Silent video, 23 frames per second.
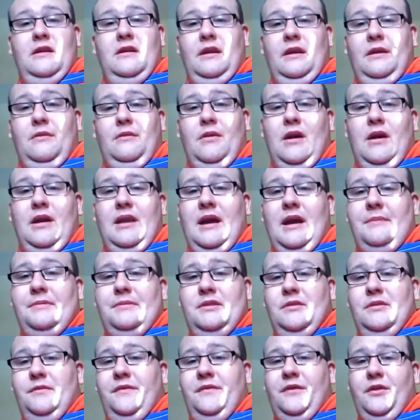Like what an
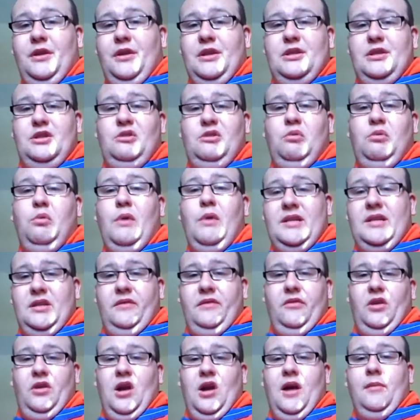absolute fucking twit
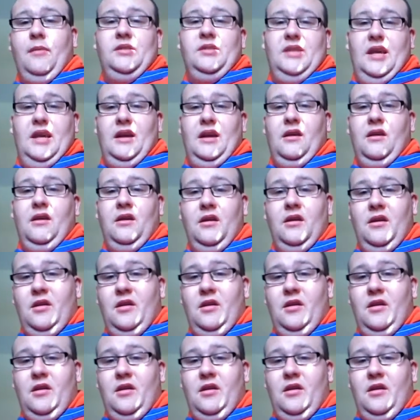of a commentator.